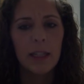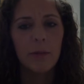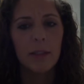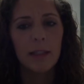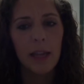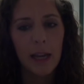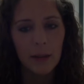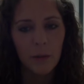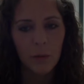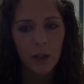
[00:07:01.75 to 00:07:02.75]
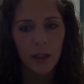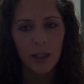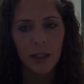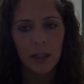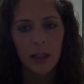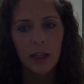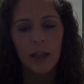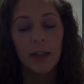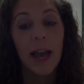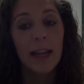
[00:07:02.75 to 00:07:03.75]
he was saying the word,
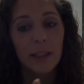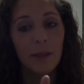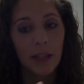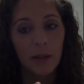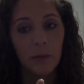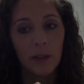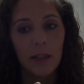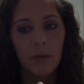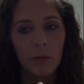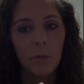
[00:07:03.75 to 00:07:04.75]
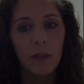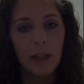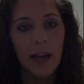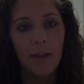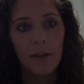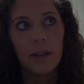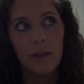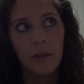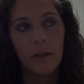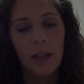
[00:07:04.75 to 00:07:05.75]
that as he was saying the word, that he was really having a
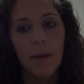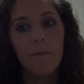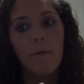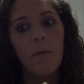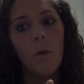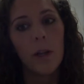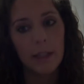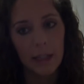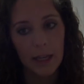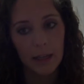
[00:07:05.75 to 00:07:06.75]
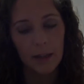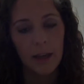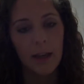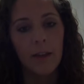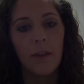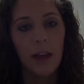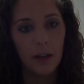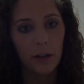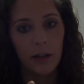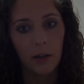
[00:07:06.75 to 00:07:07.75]
difficult time voicing that
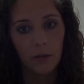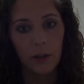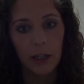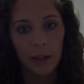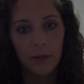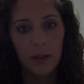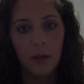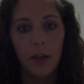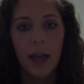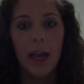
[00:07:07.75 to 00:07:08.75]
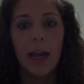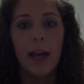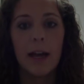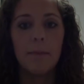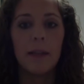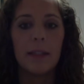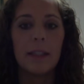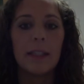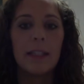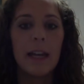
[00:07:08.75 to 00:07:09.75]
interdental fricative. So
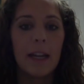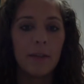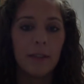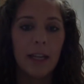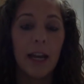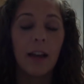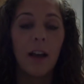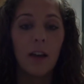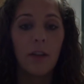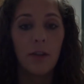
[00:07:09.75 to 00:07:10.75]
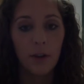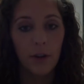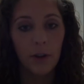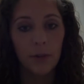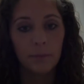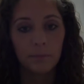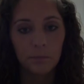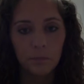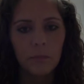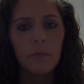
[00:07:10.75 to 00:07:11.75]
instead of saying other,
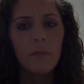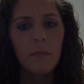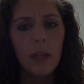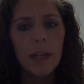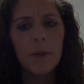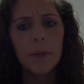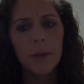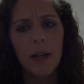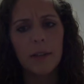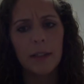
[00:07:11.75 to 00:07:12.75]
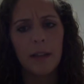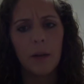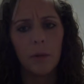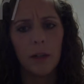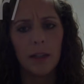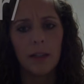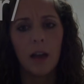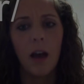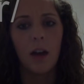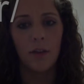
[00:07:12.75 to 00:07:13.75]
he was pronouncing that word as
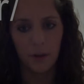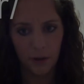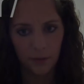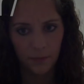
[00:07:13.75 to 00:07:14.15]
author.